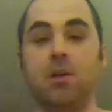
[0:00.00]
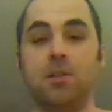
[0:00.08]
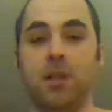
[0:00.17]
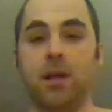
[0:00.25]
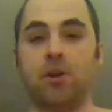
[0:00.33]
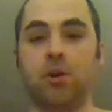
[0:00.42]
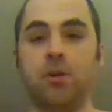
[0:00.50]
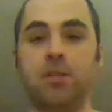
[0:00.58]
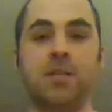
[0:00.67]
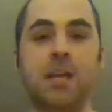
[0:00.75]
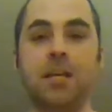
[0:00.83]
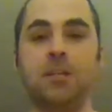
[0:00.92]
that are
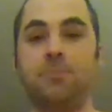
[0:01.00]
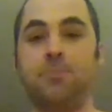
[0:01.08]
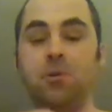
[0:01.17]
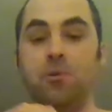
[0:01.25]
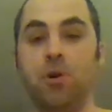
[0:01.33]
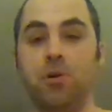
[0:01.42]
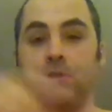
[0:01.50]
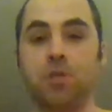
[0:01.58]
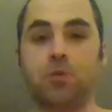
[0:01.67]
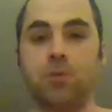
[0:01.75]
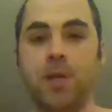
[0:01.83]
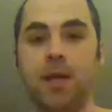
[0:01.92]
currently in AEW to
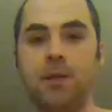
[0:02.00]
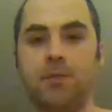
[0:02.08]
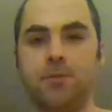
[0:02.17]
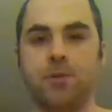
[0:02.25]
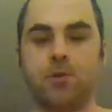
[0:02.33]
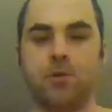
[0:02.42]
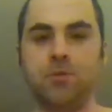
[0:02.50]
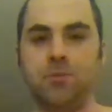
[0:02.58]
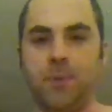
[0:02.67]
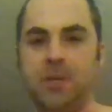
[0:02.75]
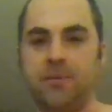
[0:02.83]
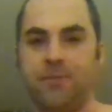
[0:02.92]
create the
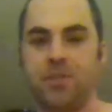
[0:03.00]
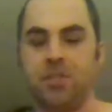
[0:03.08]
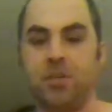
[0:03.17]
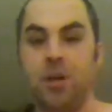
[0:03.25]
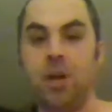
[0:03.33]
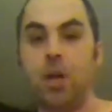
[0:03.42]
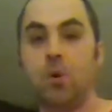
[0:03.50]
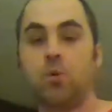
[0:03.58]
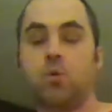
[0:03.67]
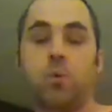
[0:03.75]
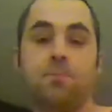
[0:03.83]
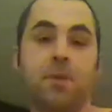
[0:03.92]
cruiserweight division,
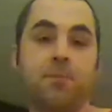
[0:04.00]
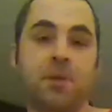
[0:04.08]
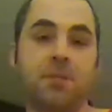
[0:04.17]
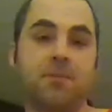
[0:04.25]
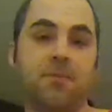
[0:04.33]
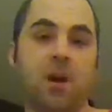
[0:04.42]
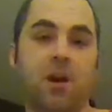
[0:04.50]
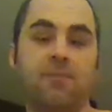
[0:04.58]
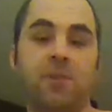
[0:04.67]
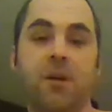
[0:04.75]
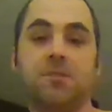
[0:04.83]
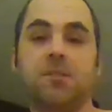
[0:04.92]
which would be a mix of the high
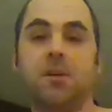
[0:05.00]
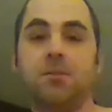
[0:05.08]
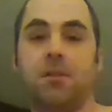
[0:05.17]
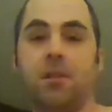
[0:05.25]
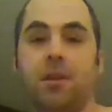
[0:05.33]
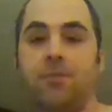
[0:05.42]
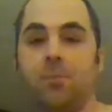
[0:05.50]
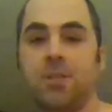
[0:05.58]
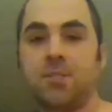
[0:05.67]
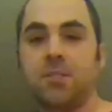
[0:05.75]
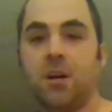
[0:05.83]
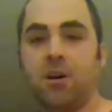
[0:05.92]
flying style and the
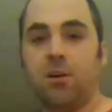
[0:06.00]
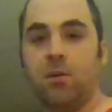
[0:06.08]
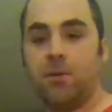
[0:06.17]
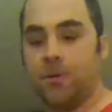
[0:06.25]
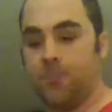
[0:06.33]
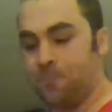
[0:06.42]
lightweight style,